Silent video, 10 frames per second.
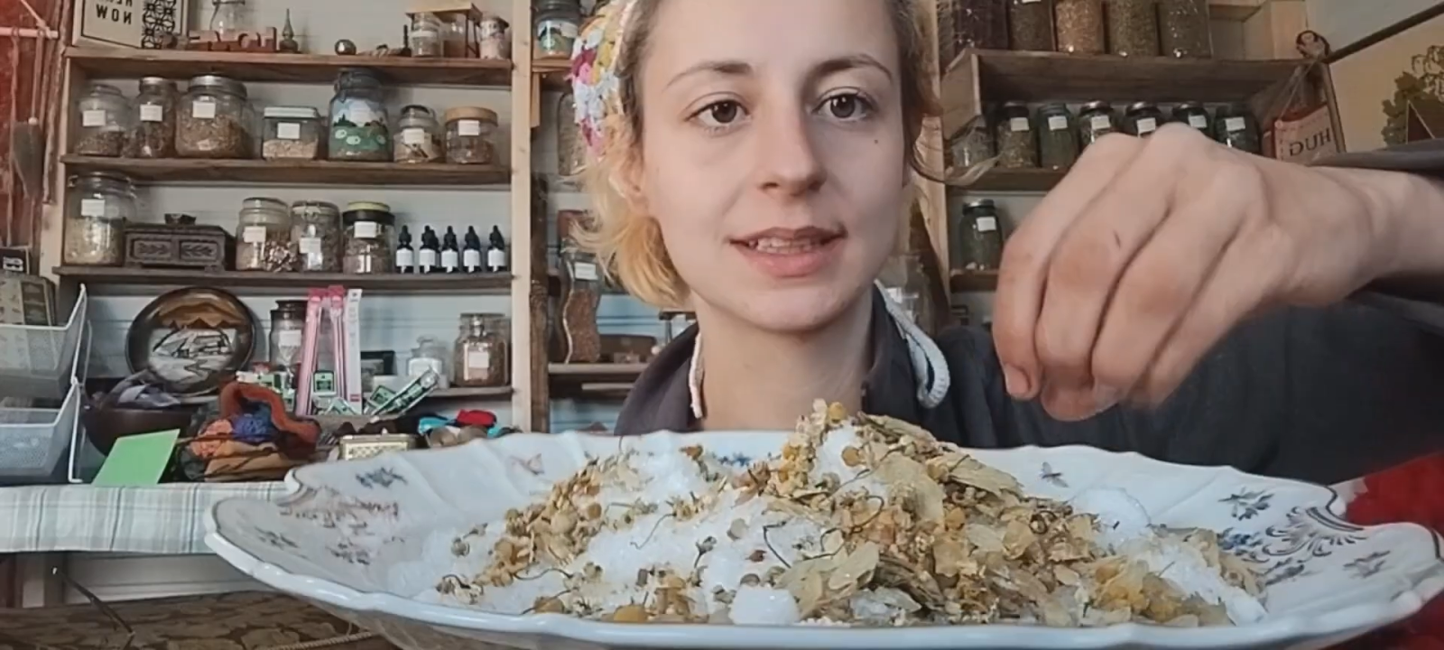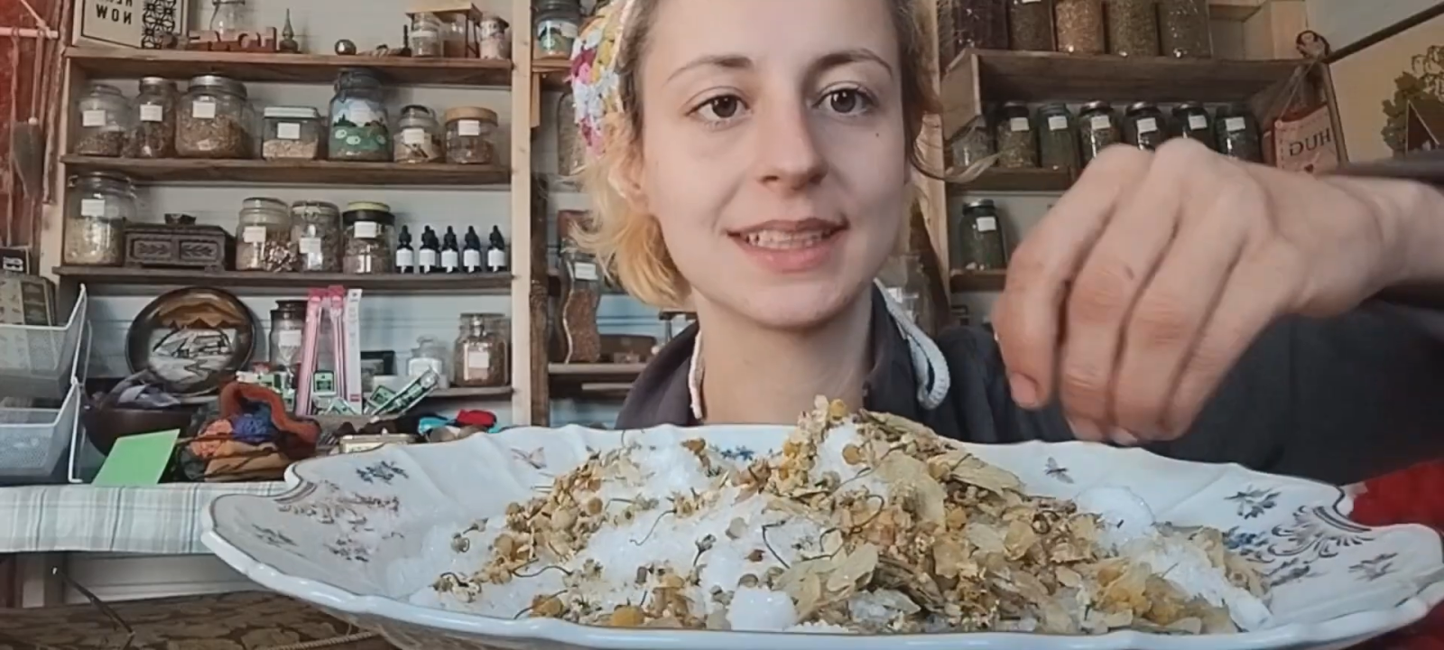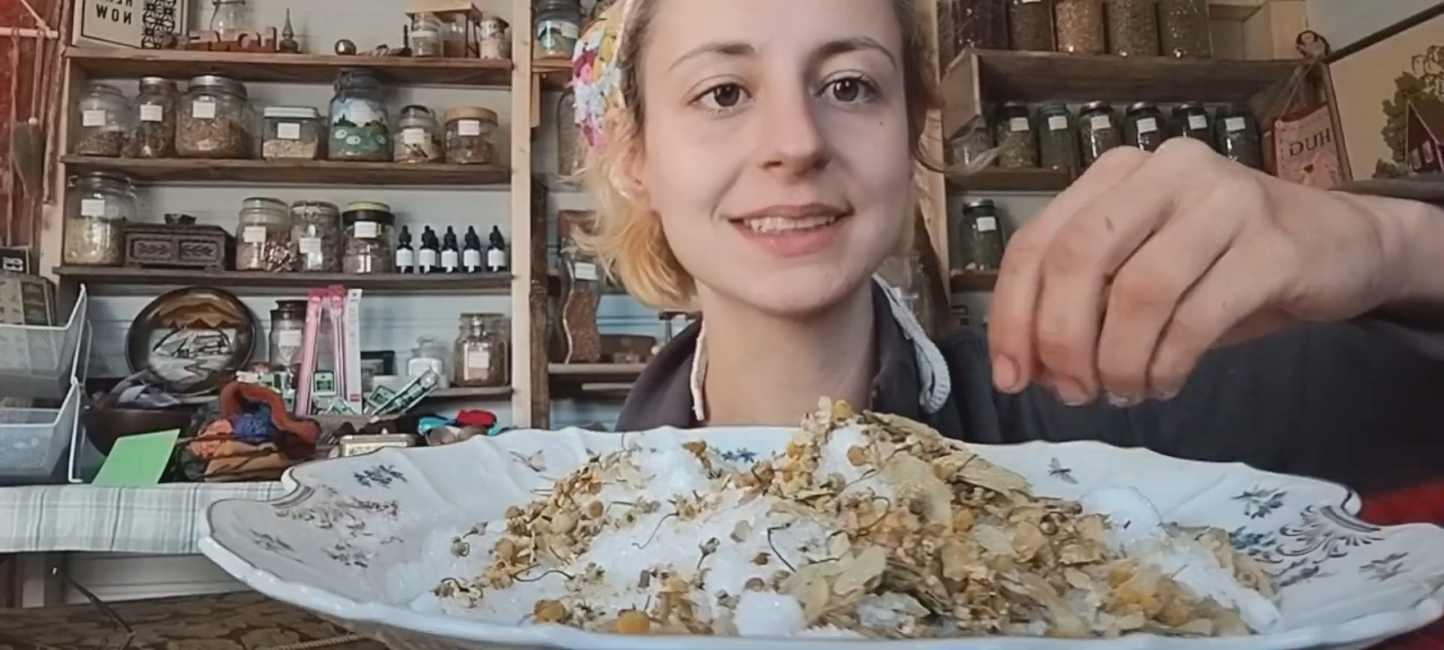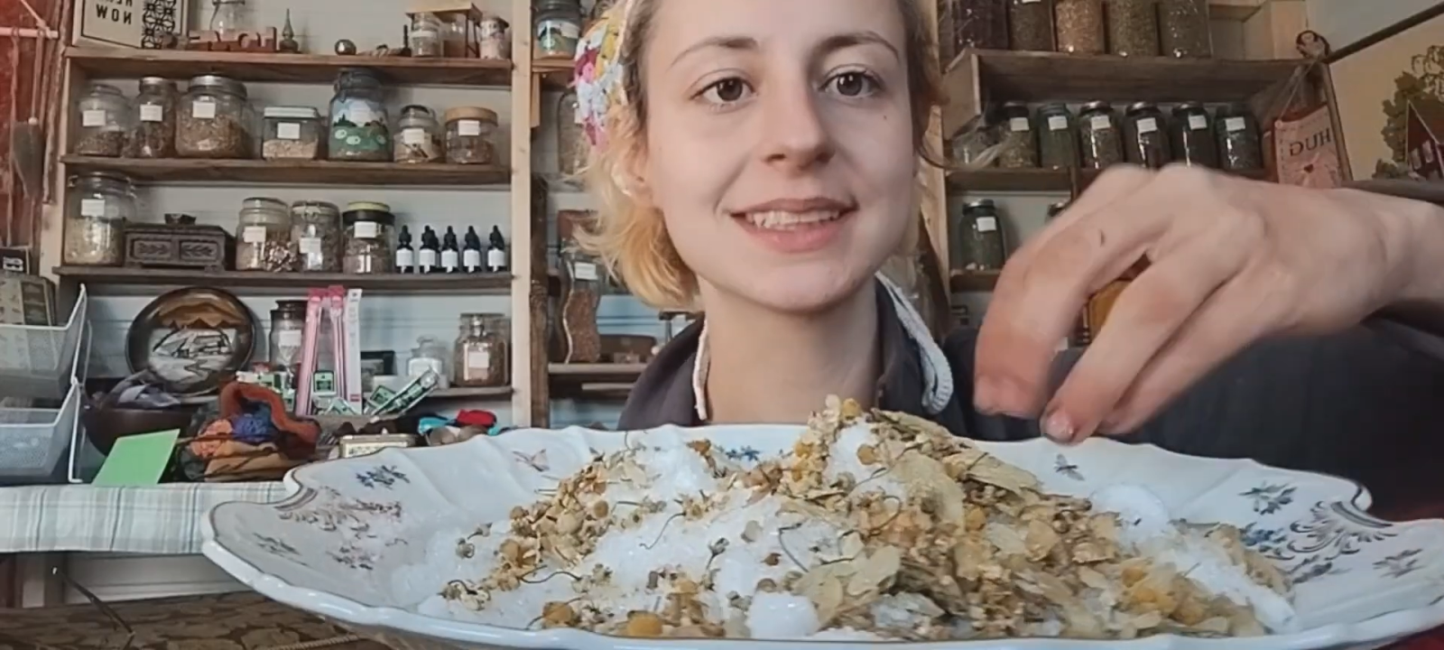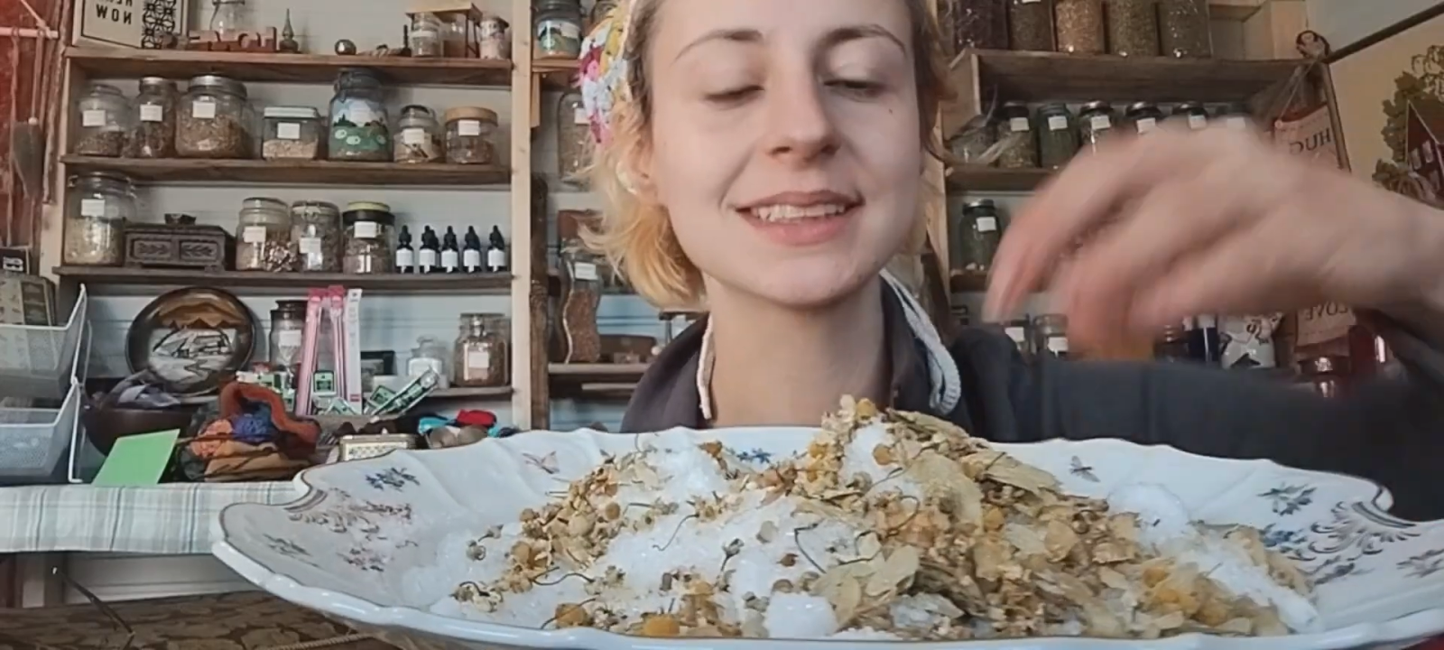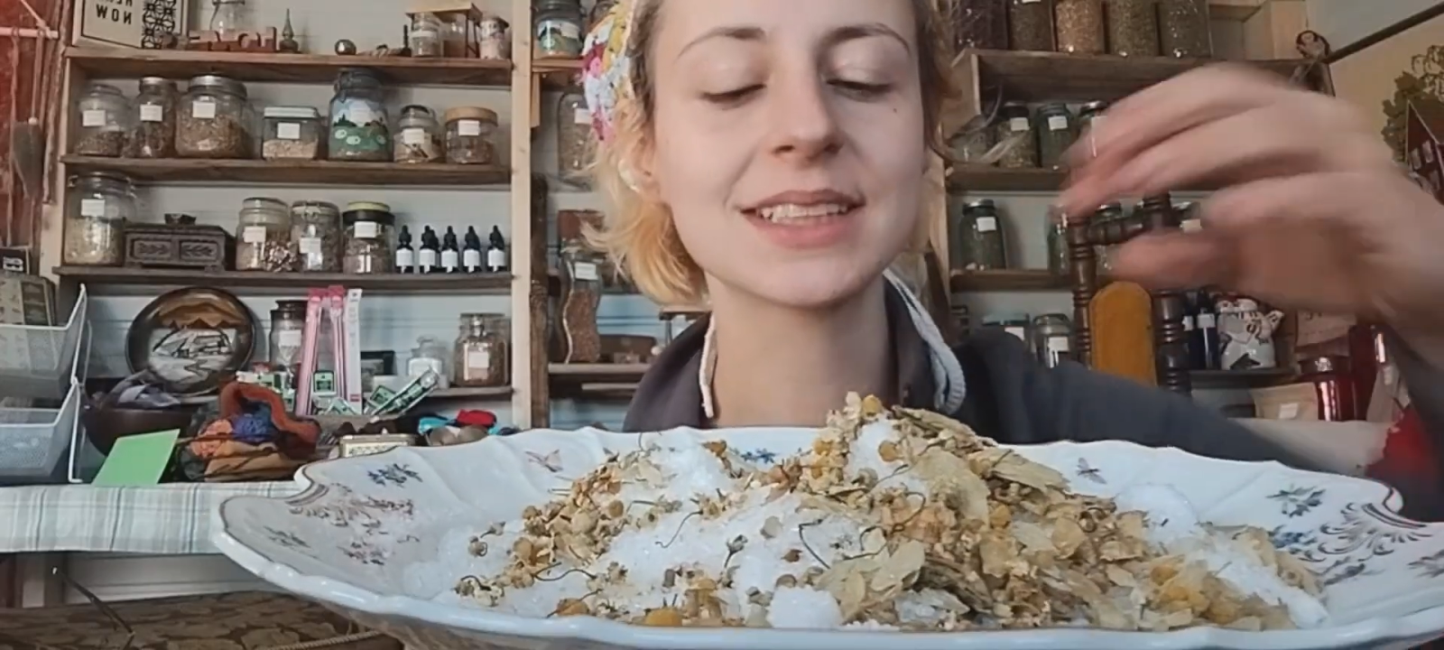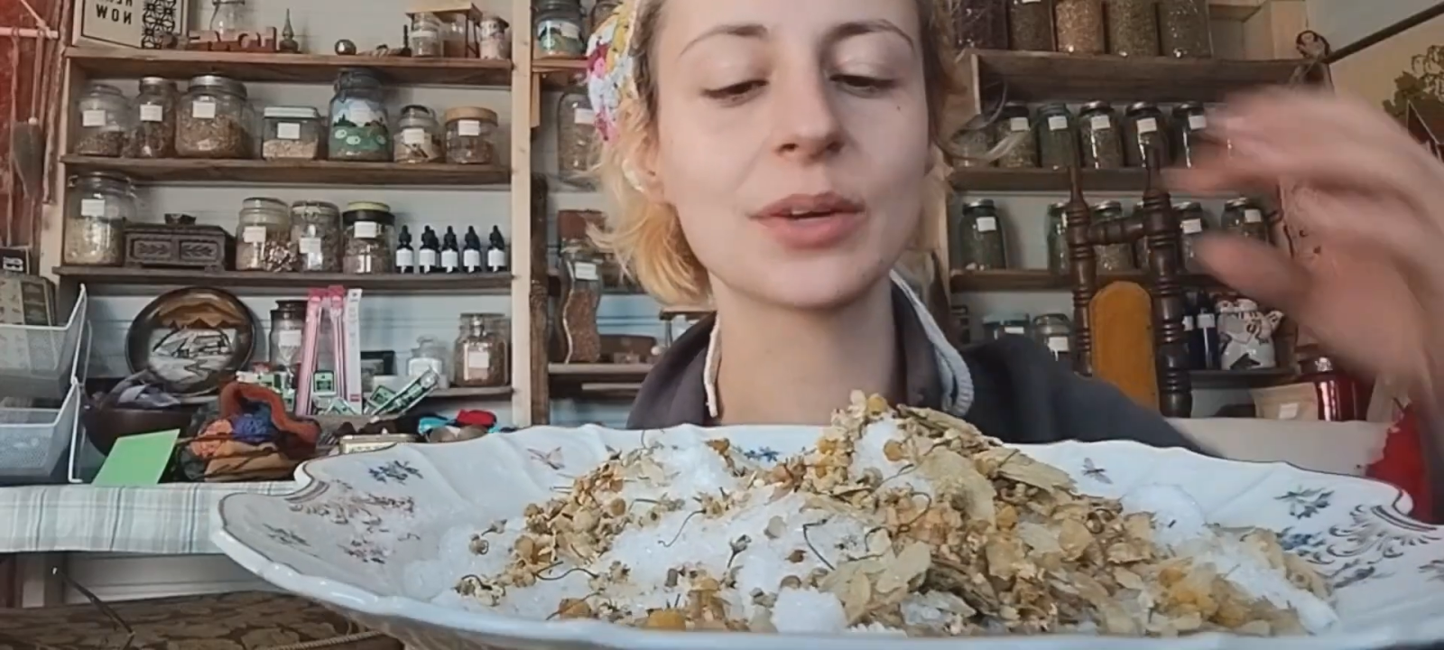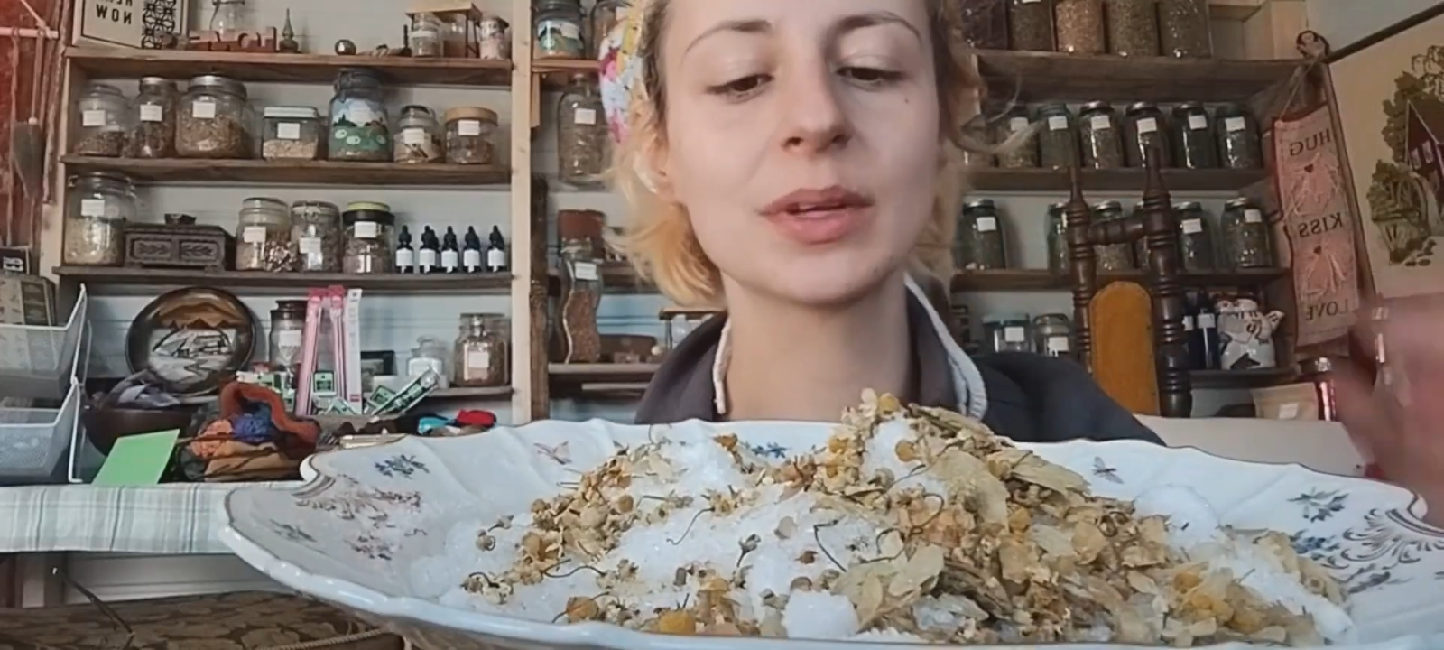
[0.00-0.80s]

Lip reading: these things are